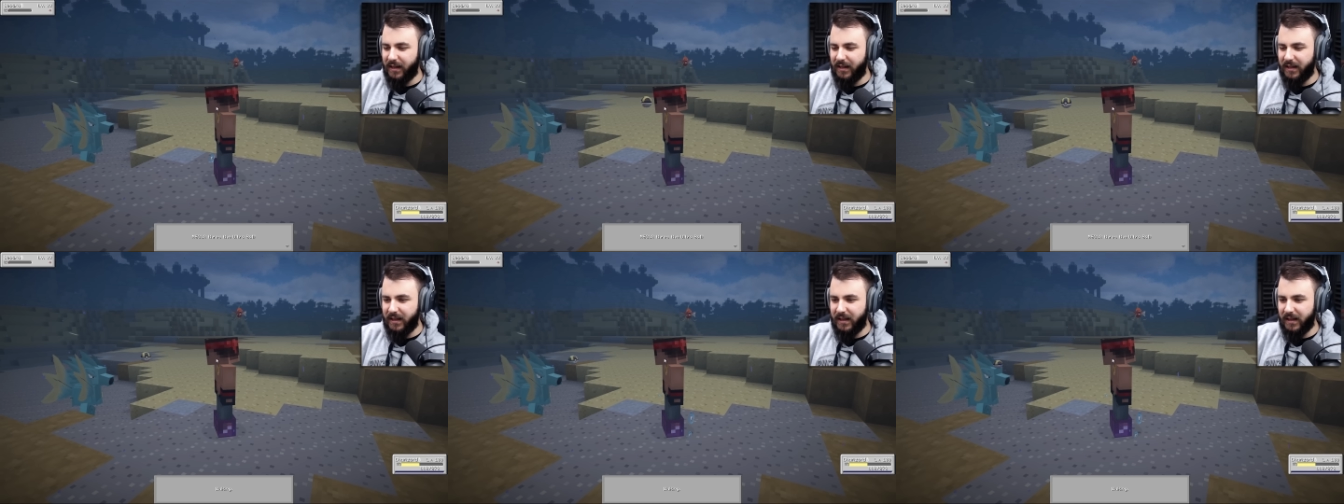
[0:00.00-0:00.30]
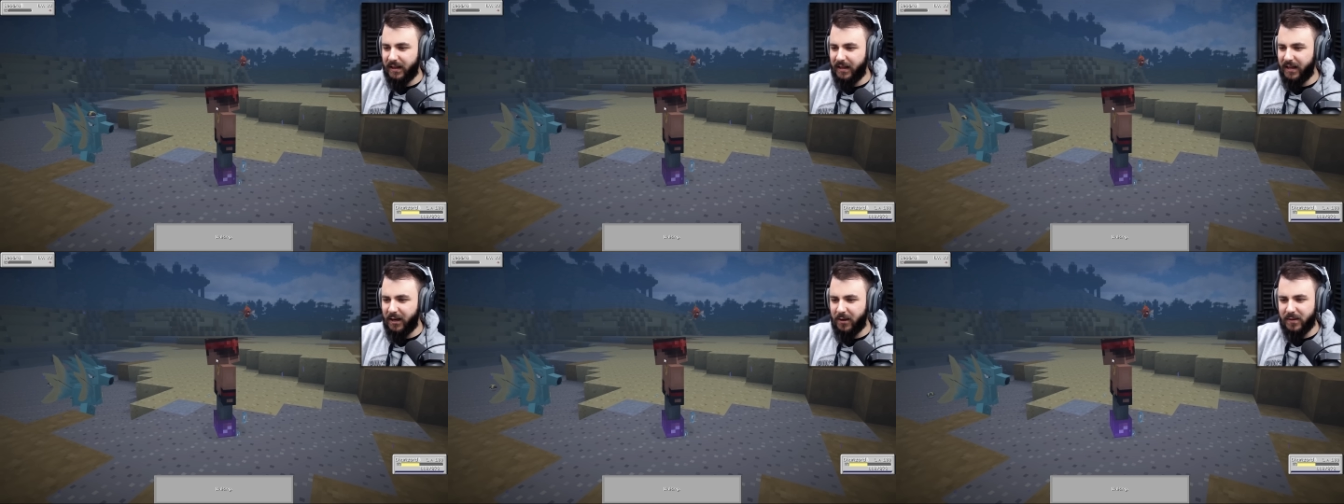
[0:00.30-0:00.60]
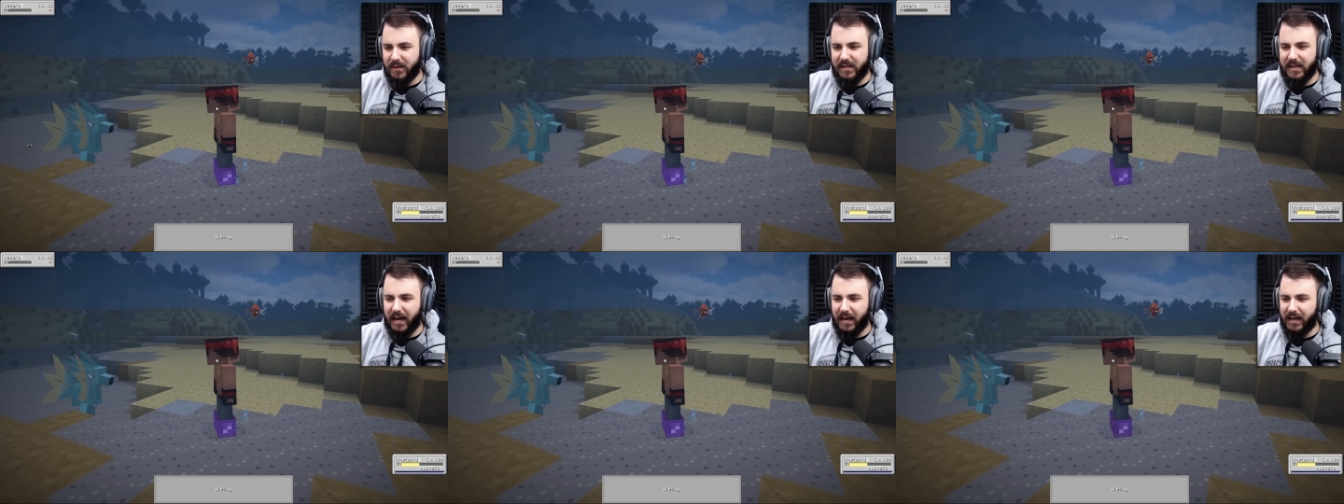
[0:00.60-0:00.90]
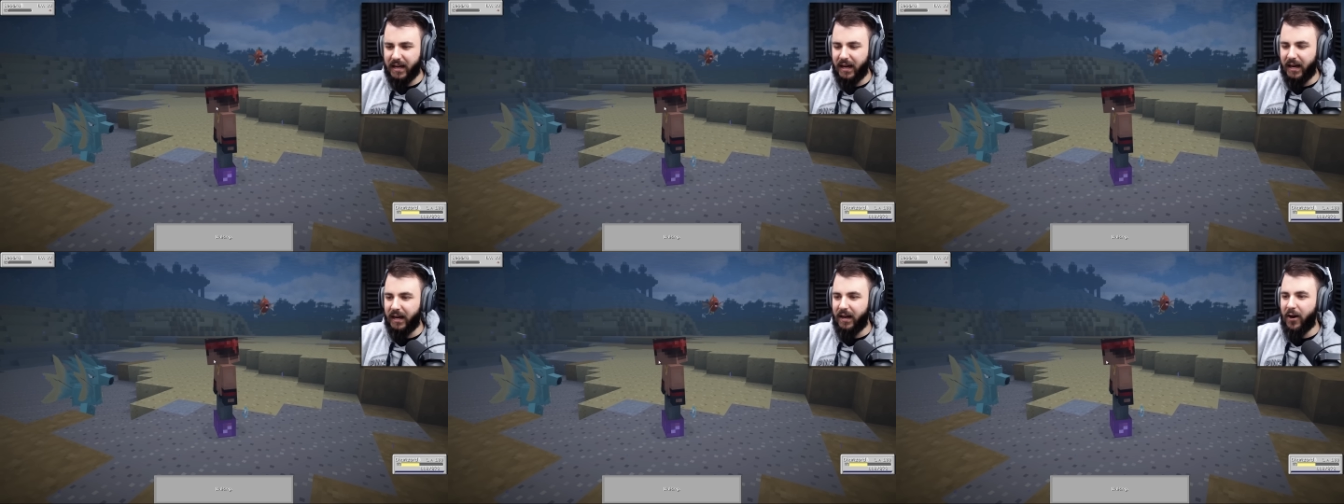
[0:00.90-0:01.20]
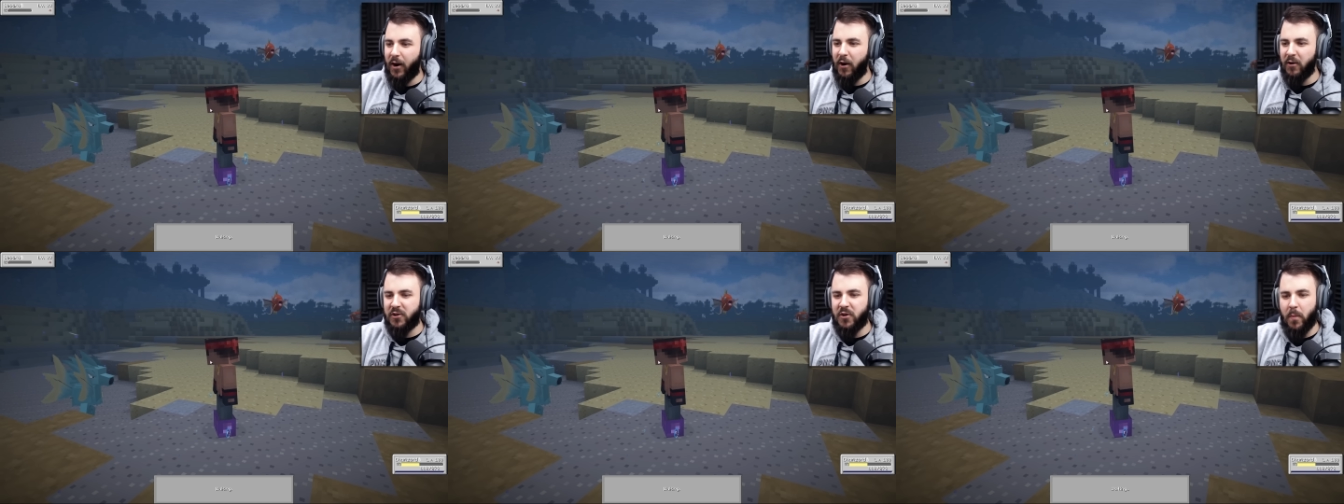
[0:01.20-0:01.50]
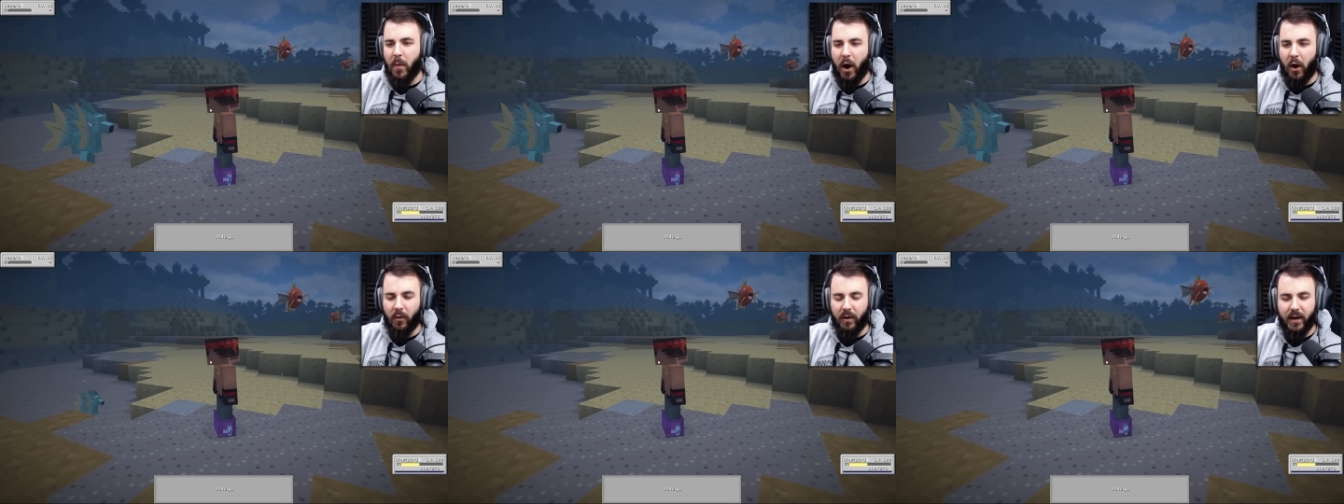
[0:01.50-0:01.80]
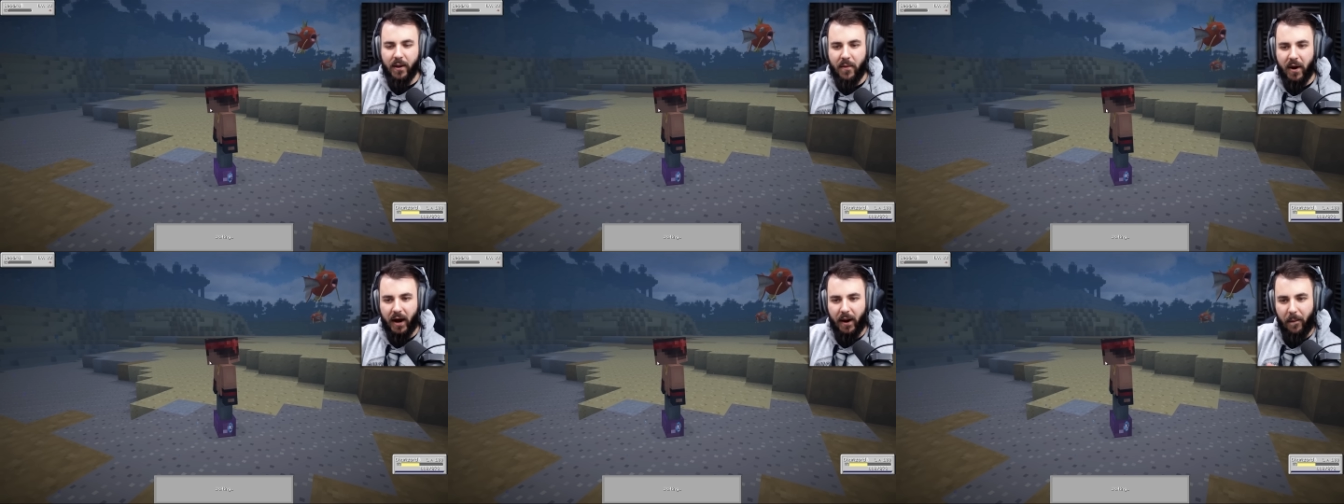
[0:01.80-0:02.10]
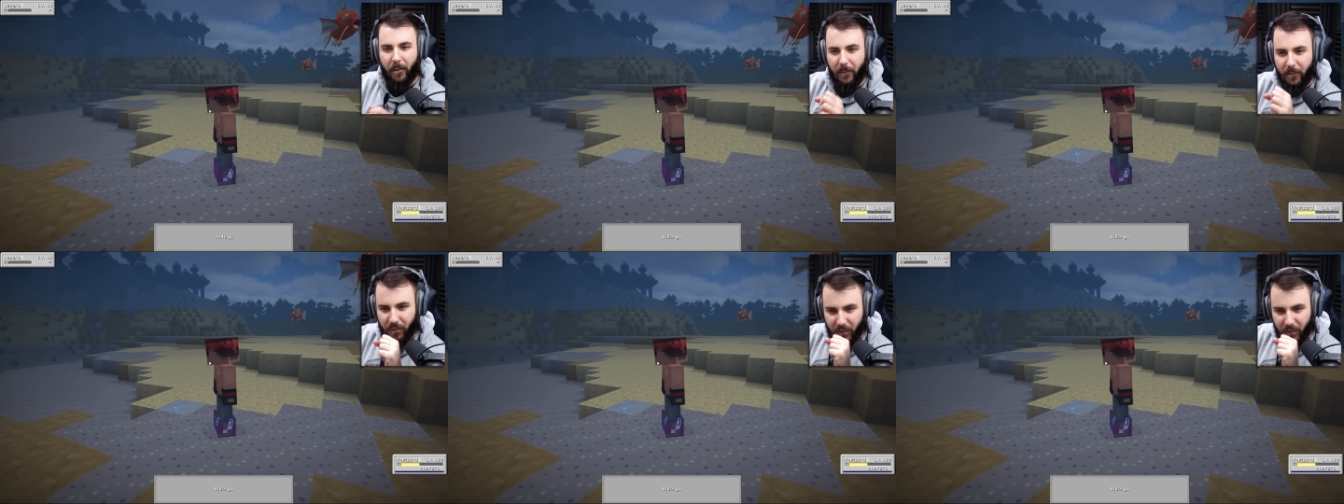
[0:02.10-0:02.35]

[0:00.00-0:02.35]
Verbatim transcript: You little sucker. Ultra Ball, come on.